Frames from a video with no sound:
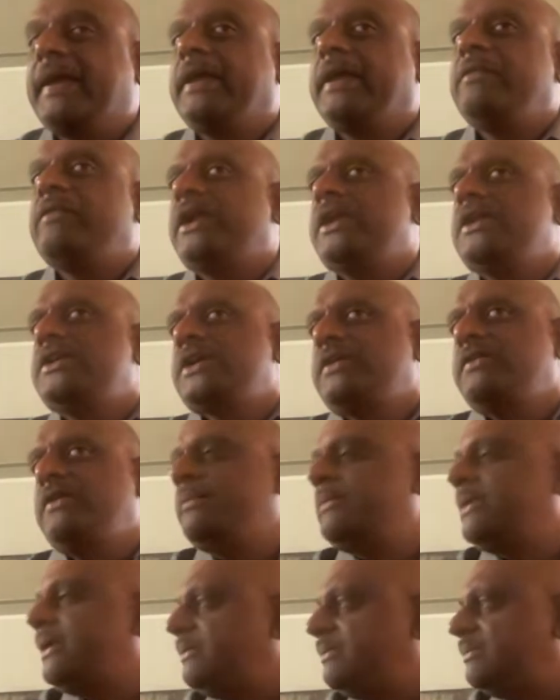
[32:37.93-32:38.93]
Ivanni
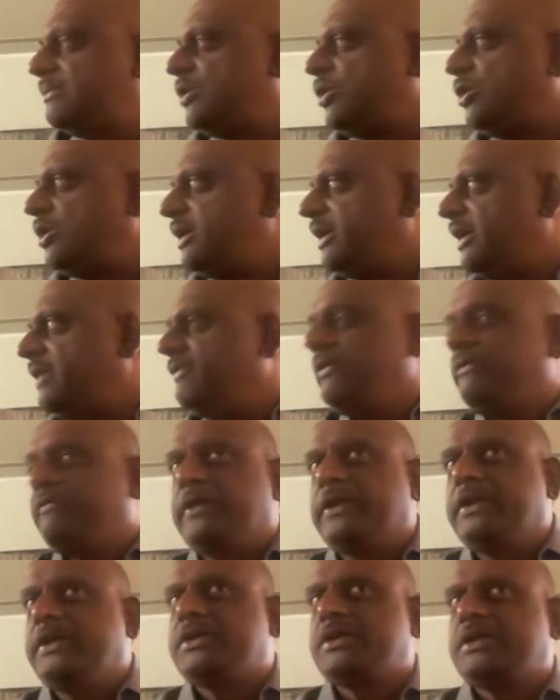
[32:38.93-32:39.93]
chadave manam. Already we
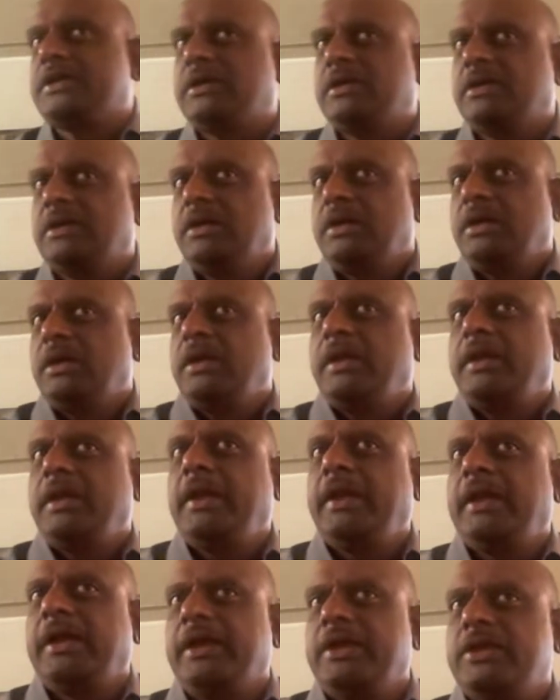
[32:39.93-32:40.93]
finished.
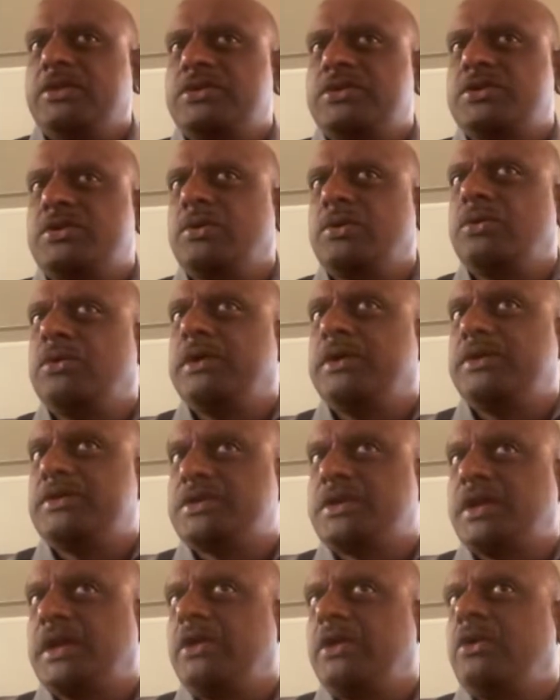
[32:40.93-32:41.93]
Istro,
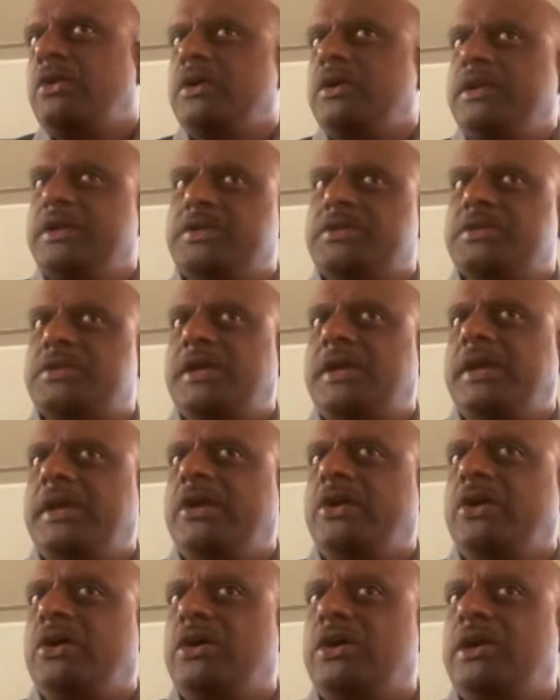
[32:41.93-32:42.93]
nistriol,
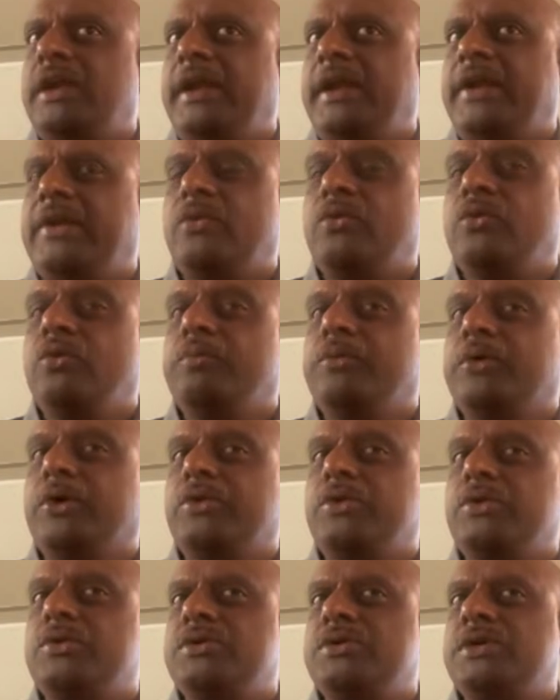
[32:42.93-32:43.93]
estradiol, and who
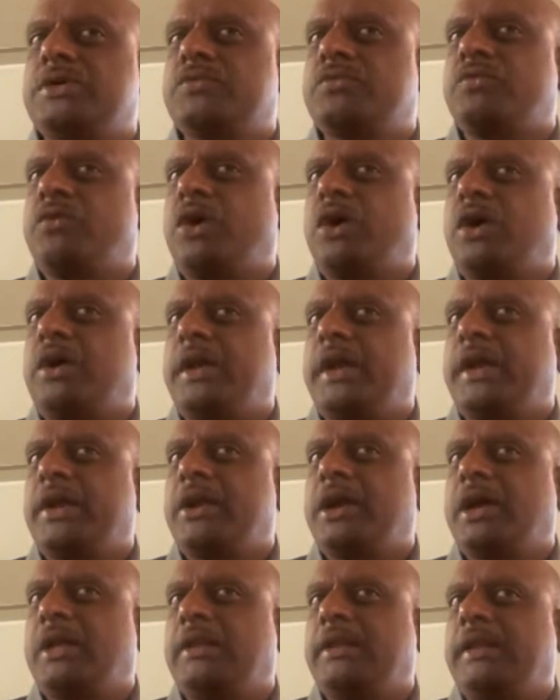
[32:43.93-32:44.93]
produces what
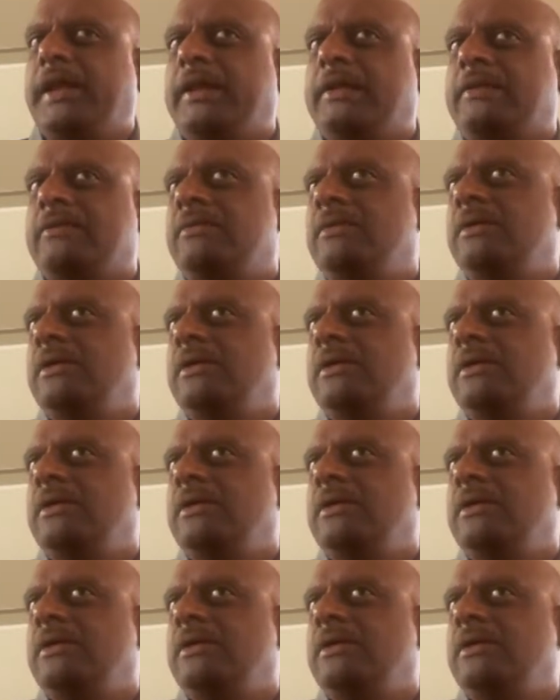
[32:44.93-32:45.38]
and all that.